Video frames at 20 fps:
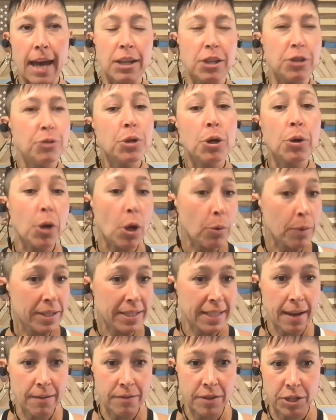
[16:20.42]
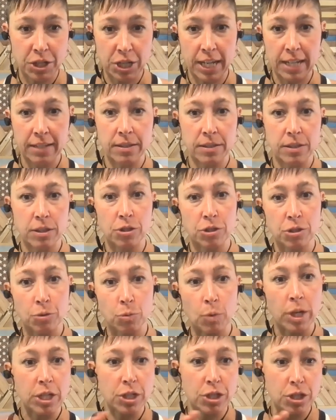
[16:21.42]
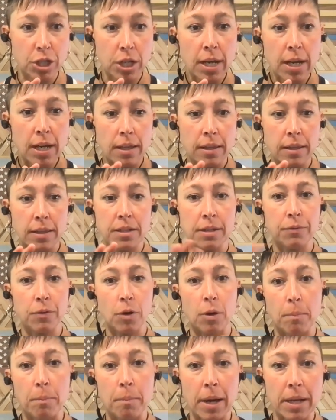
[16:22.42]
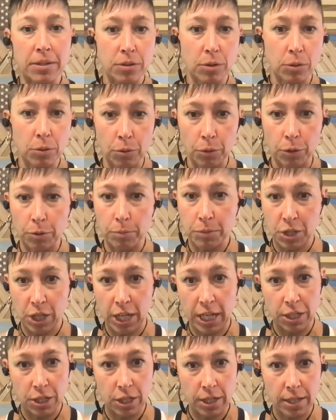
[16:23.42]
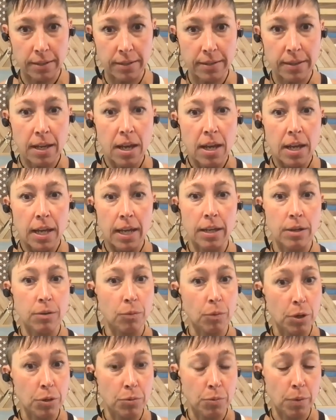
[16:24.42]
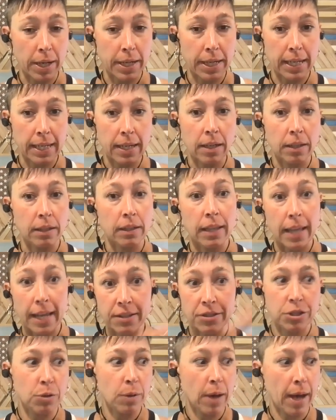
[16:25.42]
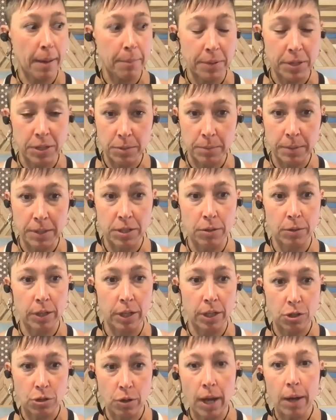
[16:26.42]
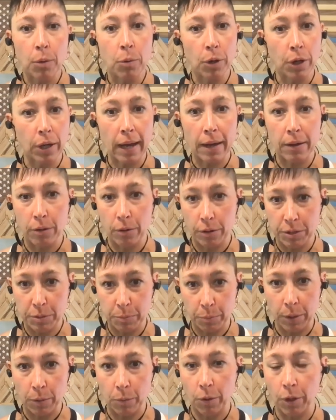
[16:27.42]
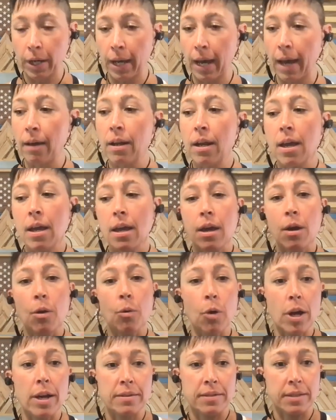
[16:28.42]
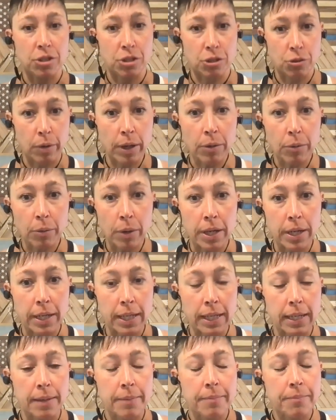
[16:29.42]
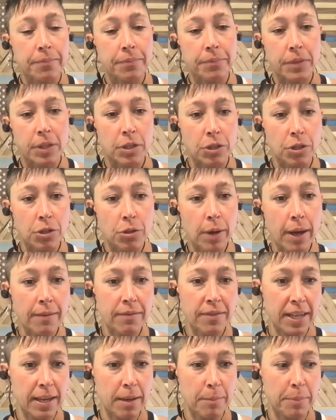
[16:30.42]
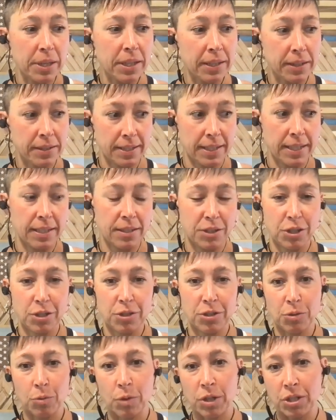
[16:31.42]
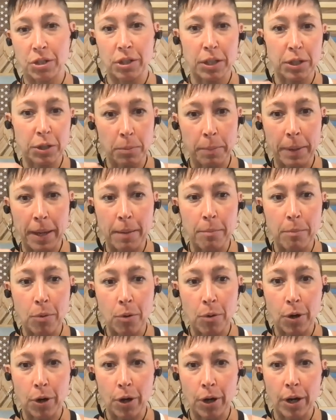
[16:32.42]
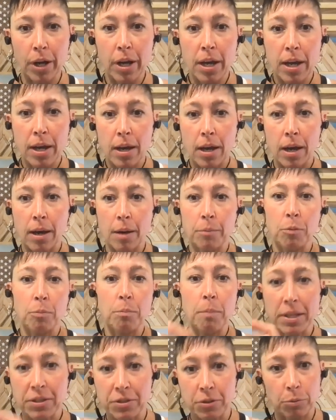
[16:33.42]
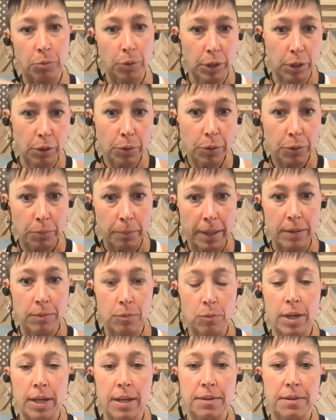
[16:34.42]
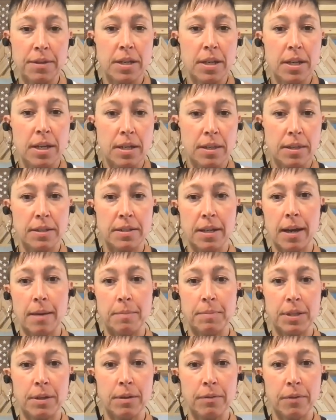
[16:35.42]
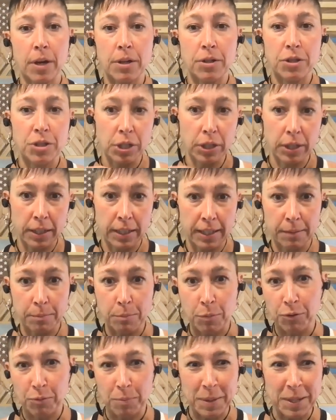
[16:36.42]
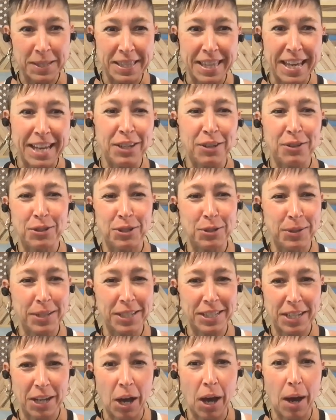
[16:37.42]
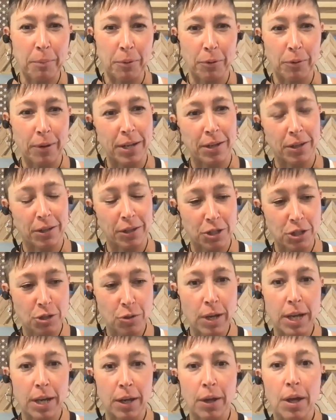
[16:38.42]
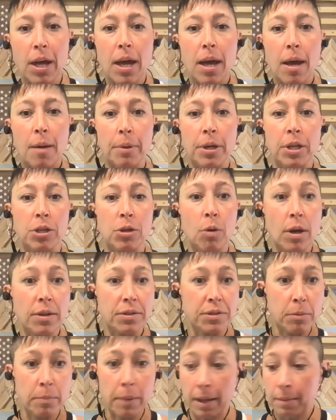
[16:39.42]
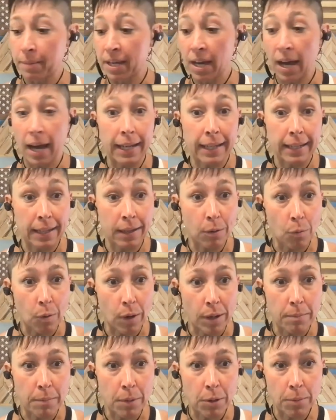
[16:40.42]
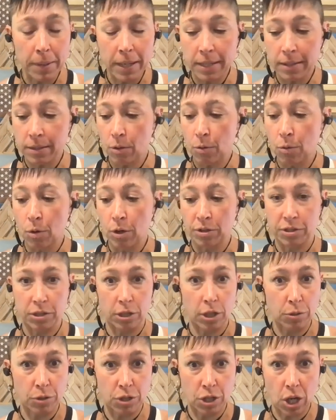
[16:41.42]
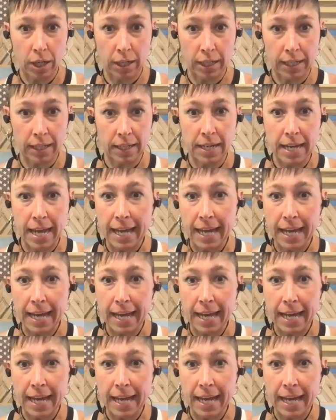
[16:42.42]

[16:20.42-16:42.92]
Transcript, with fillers: you don't always have the chance to switch the different muscle group changes in road running unless you happen to be doing a track workout or a sprint workout. Whereas in trail running, you have the ability to switch a little bit more um, muscle recruitment with the types of agility movements that you're doing to hop around on the trail. But you also might be hiking one moment or slow jogging a